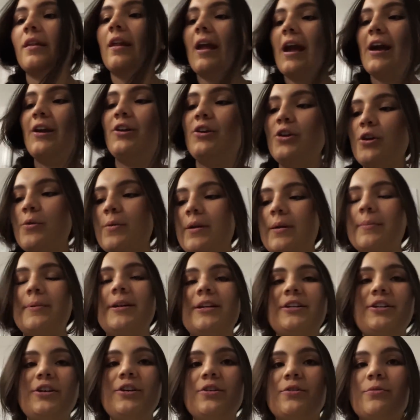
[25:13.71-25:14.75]
I don't know what I'm
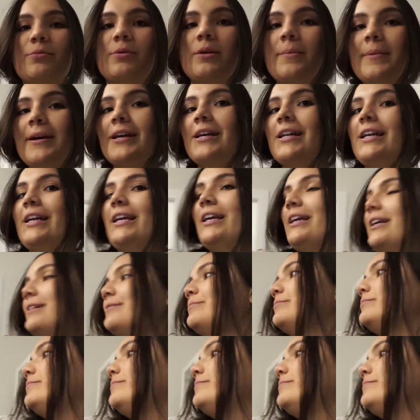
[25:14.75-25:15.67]
gonna do. What am I gonna eat?